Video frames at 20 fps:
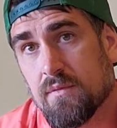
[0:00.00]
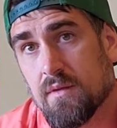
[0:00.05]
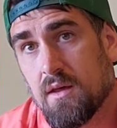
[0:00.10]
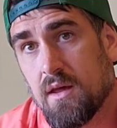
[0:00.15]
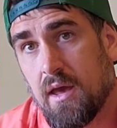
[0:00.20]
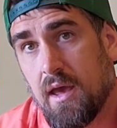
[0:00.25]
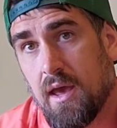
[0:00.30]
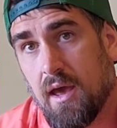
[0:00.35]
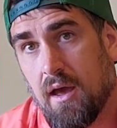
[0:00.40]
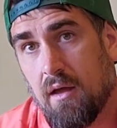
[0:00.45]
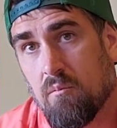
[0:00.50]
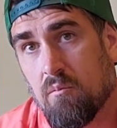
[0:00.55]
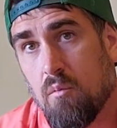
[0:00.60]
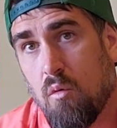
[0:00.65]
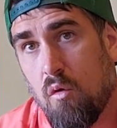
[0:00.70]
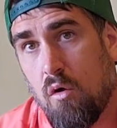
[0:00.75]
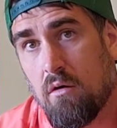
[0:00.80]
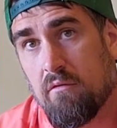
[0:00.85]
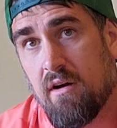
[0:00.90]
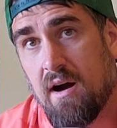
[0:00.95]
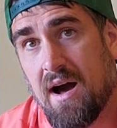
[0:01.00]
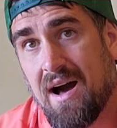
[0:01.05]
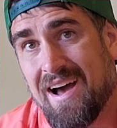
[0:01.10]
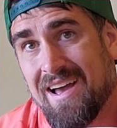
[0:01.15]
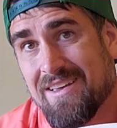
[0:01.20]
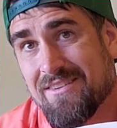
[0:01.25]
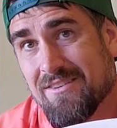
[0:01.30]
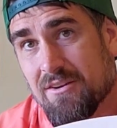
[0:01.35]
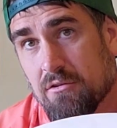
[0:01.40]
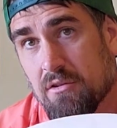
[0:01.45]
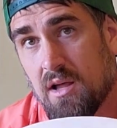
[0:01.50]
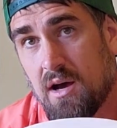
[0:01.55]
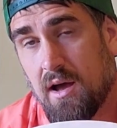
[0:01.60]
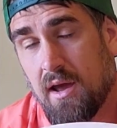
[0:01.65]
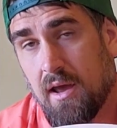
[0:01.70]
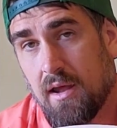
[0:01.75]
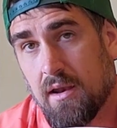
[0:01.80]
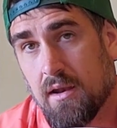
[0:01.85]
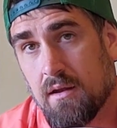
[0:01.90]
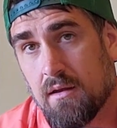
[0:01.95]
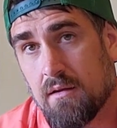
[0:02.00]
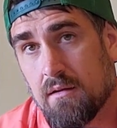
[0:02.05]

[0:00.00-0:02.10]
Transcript: and more of a hyzer line